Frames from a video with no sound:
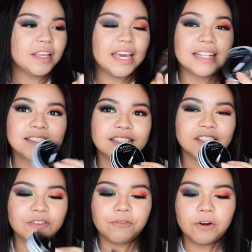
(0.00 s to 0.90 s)
It's the
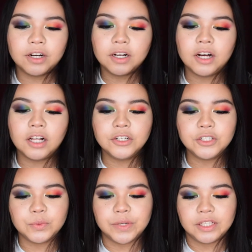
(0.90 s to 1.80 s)
Sephora color
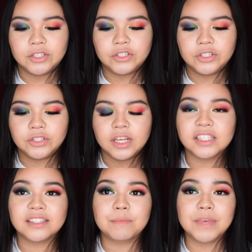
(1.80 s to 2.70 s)
switch.
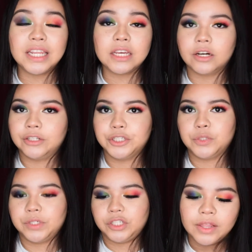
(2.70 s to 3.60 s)
It's the mini color
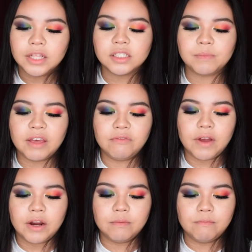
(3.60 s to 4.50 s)
switch. This is by
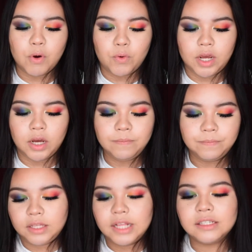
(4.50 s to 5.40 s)
Vera.
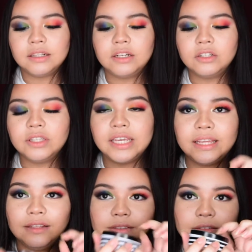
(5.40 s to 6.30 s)
It's a little
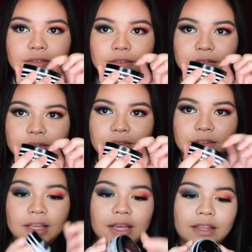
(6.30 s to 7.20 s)
pin
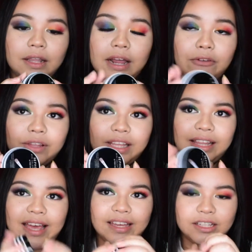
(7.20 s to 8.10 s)
that I really
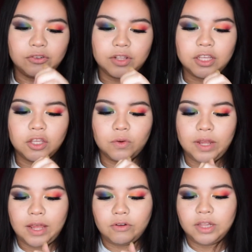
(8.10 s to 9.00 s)
like. It's really cute
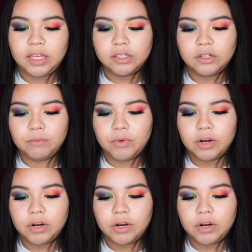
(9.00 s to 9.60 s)
and really easy to bring